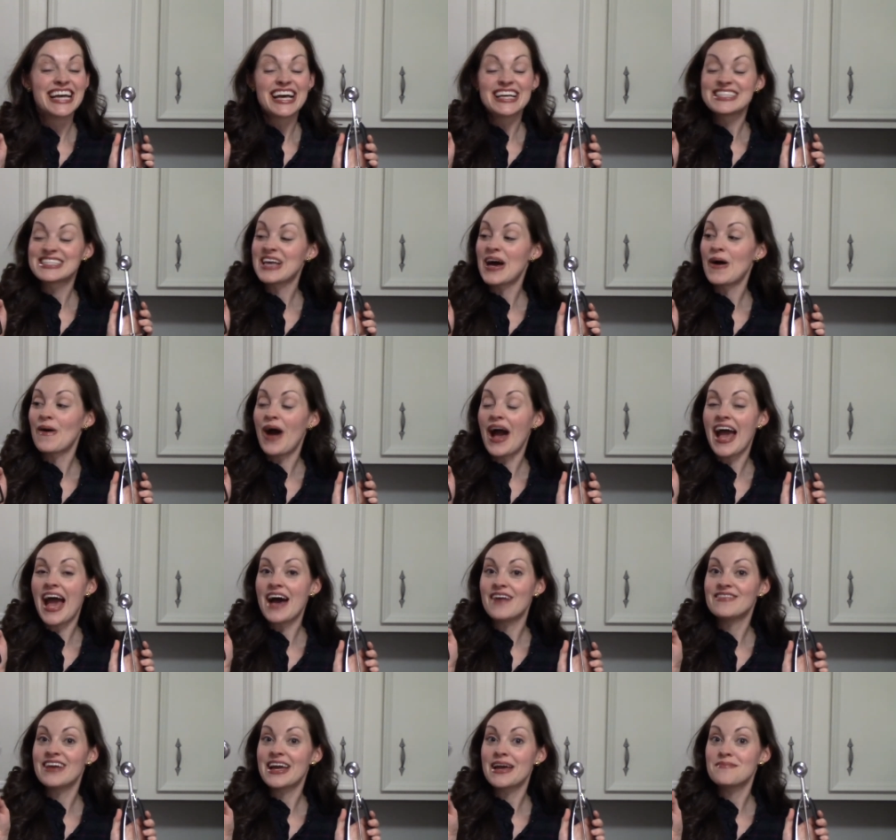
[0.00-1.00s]
So I
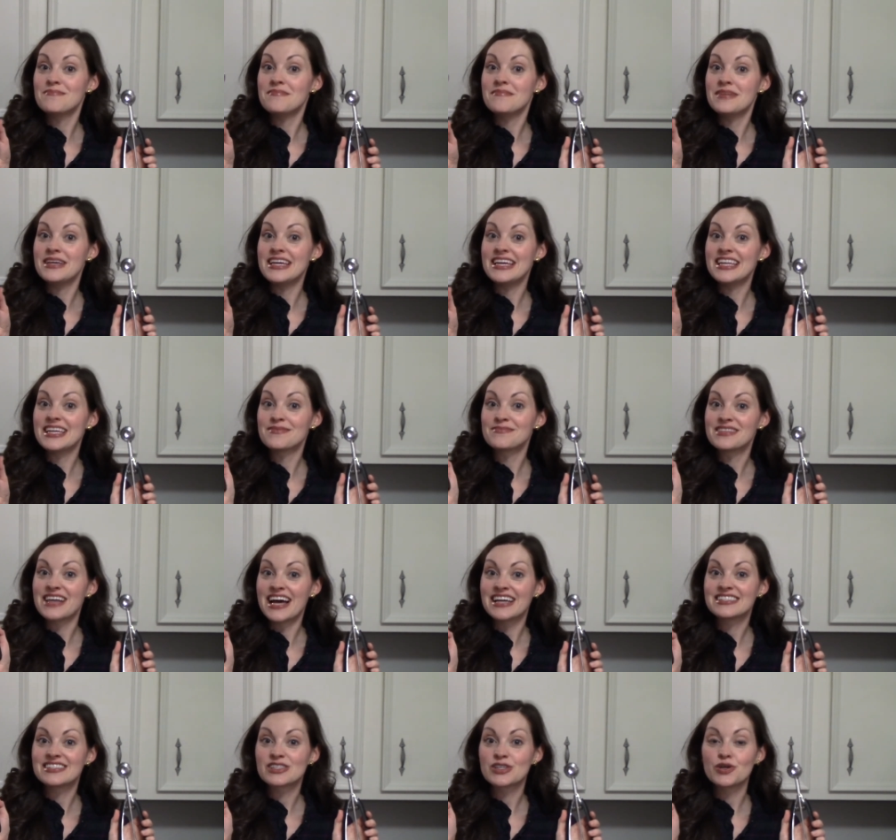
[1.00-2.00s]
have a
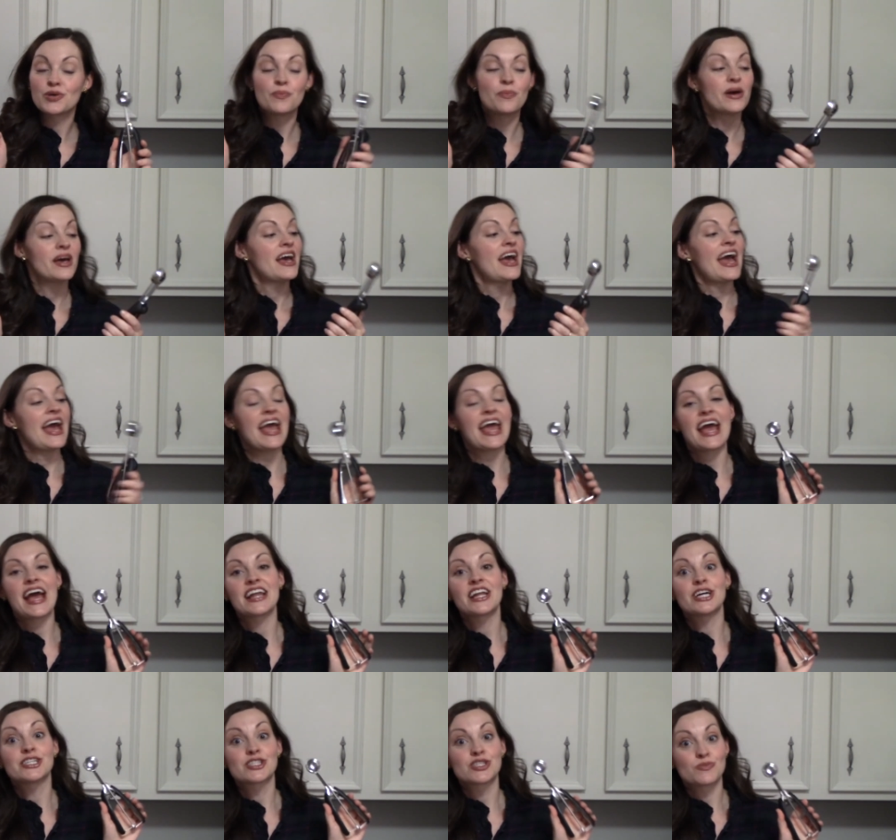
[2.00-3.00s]
medium-sized scoop
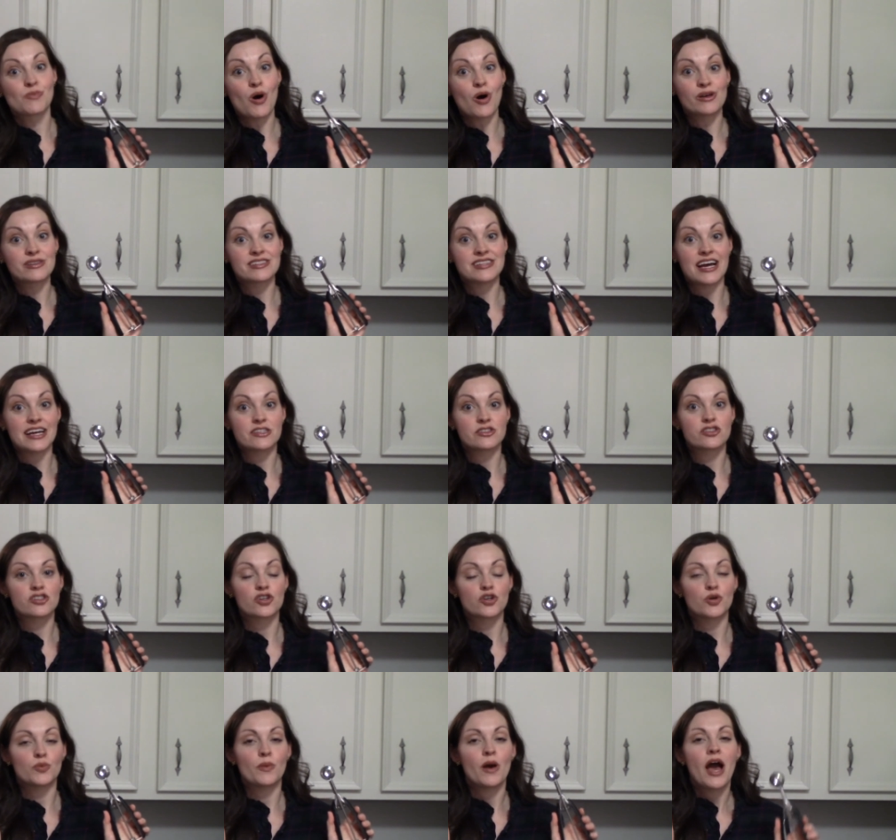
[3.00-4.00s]
and a small-sized
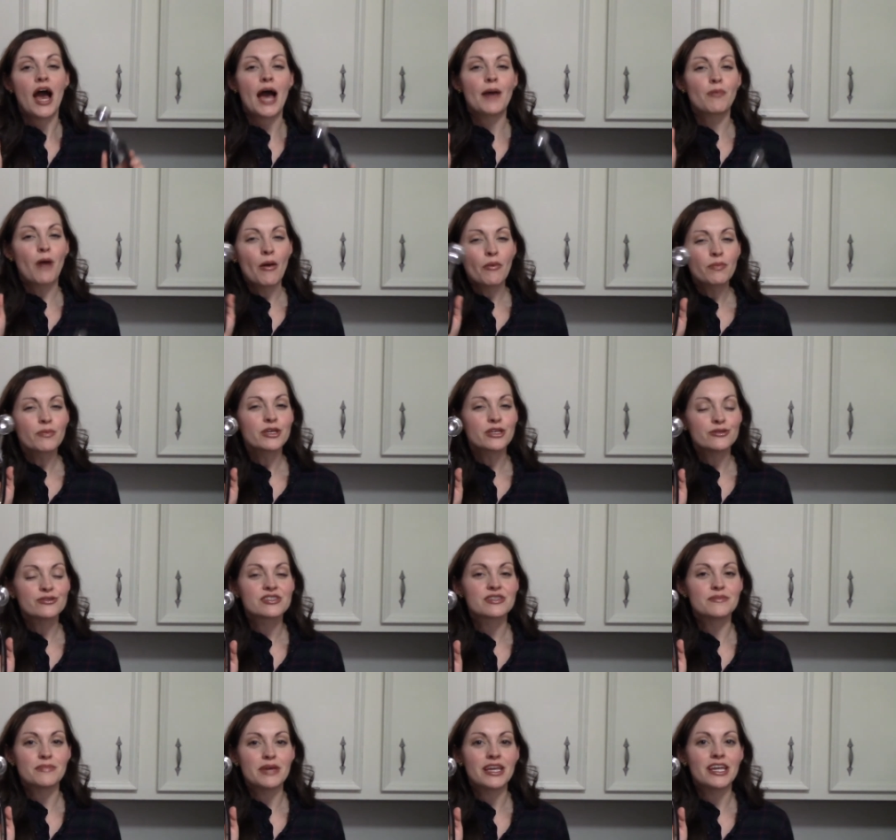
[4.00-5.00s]
scoop. I probably use
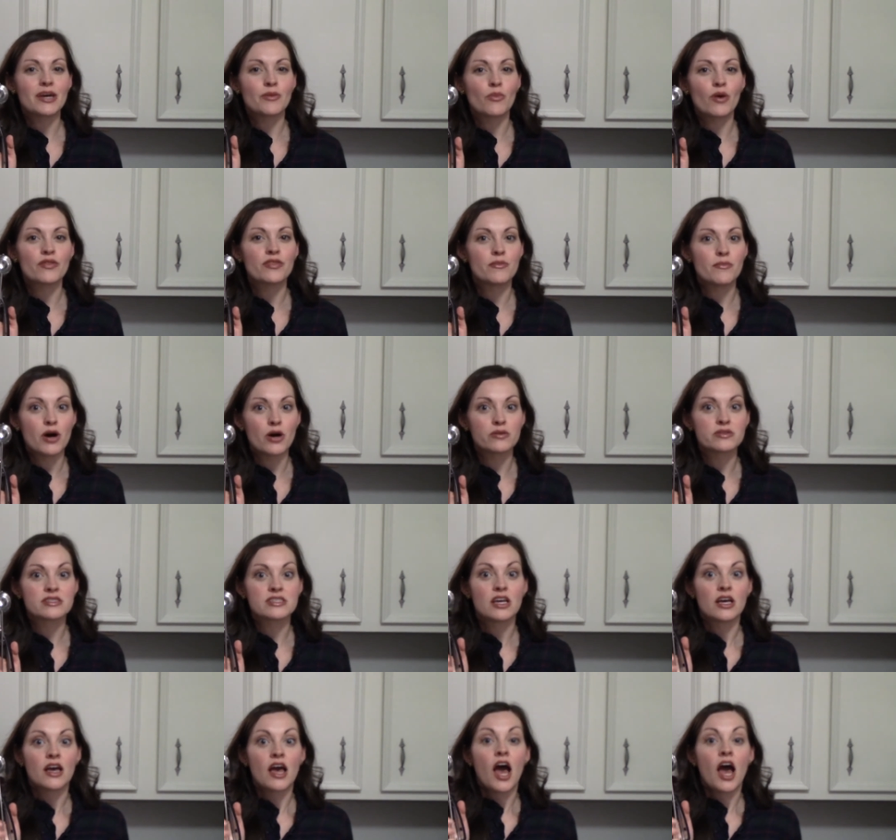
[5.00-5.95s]
the medium one the most.